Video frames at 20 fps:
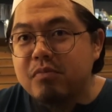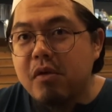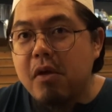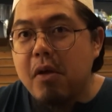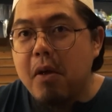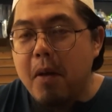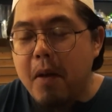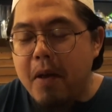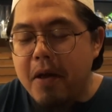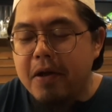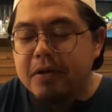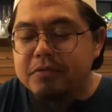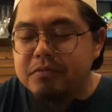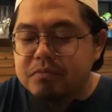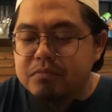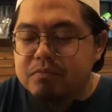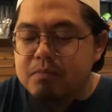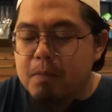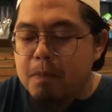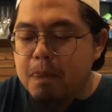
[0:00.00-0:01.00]
Yeah, the caramelized
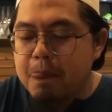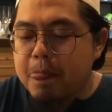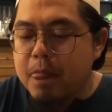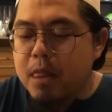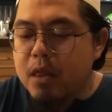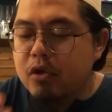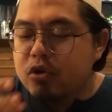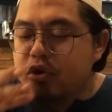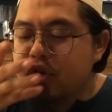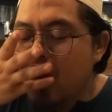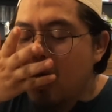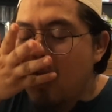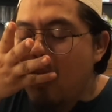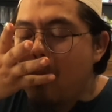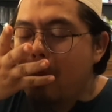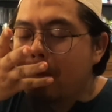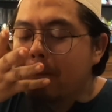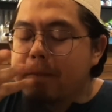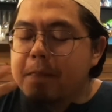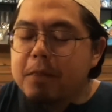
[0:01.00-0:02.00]
onions are actually good.
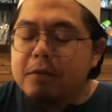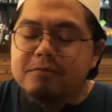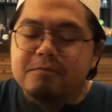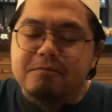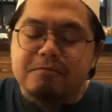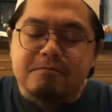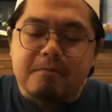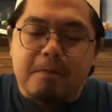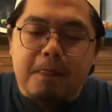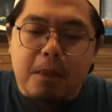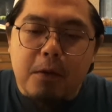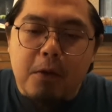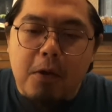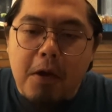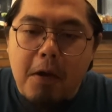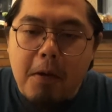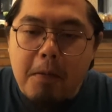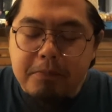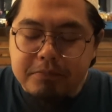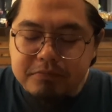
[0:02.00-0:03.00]

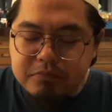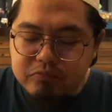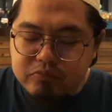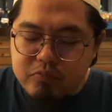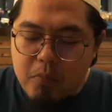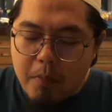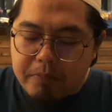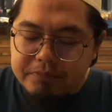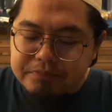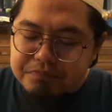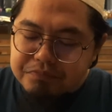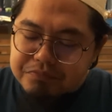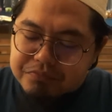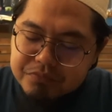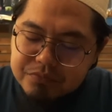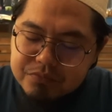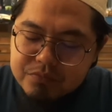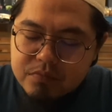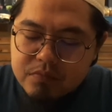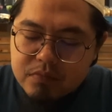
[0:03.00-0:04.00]
Um,
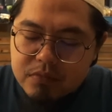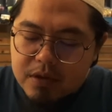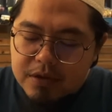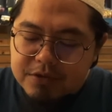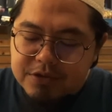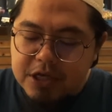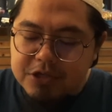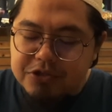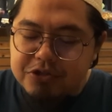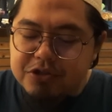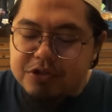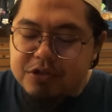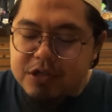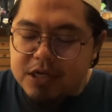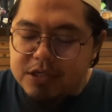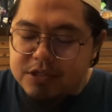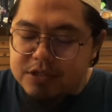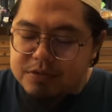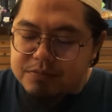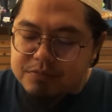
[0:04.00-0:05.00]
texture is
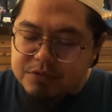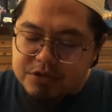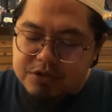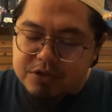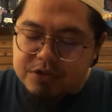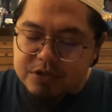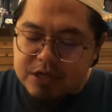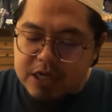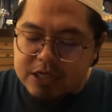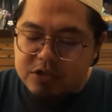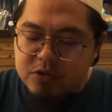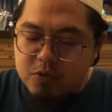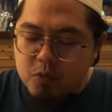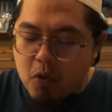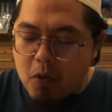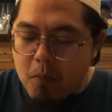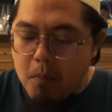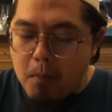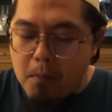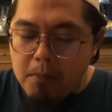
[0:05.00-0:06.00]
nice, it's nice and
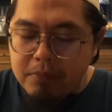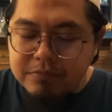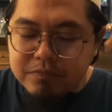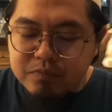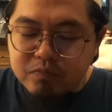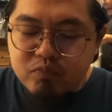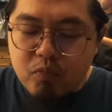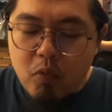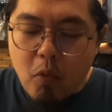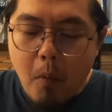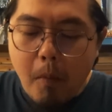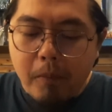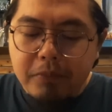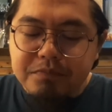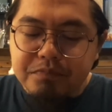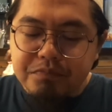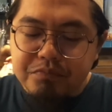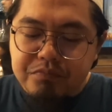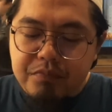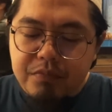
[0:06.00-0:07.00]
warm.
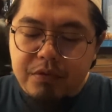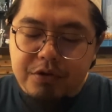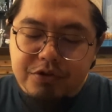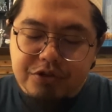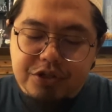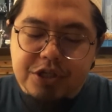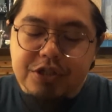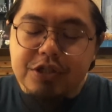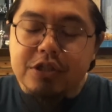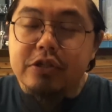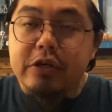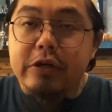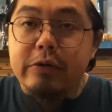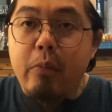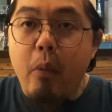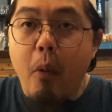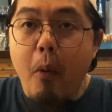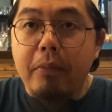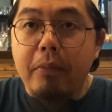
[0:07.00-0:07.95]
Cheese is good.